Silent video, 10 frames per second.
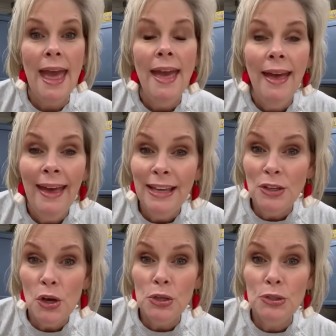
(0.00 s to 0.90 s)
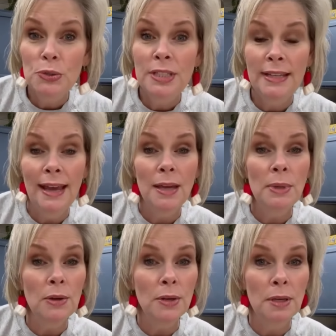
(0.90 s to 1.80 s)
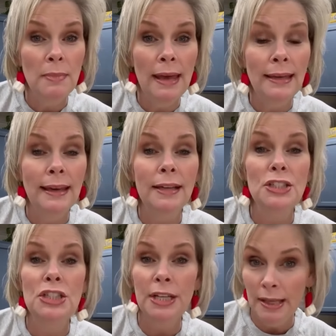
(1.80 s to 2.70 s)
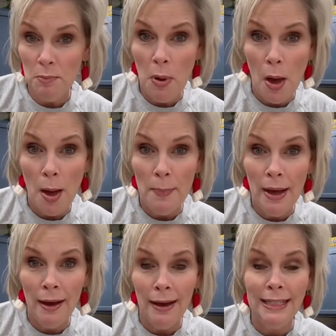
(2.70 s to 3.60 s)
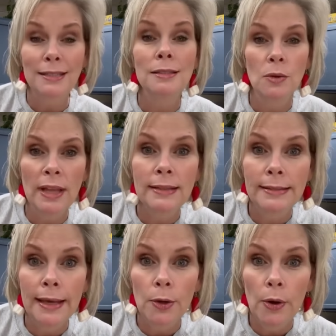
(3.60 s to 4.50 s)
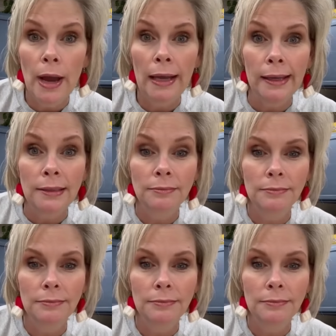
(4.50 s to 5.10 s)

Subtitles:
Hey y'all, so today we are going to make a chicken pot pie. So let's get cracking.